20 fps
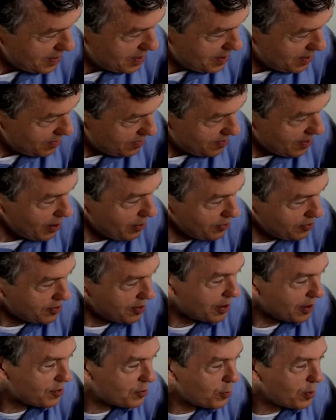
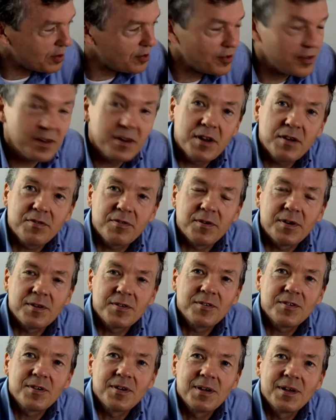Celsius. What's the
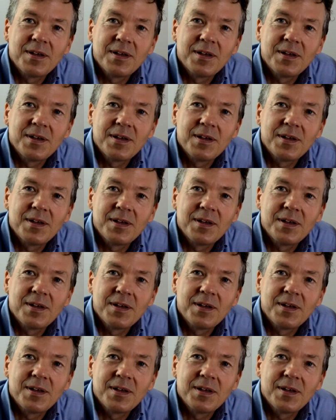difference?